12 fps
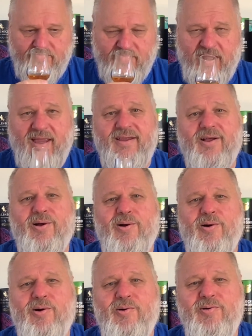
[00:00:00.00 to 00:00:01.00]
And
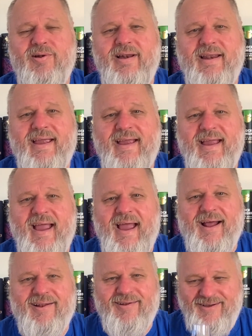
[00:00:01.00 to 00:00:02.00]
holy
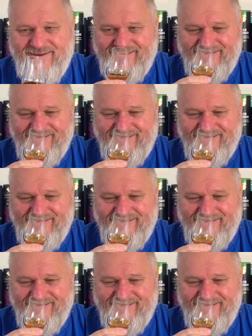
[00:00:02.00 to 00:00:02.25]
hell,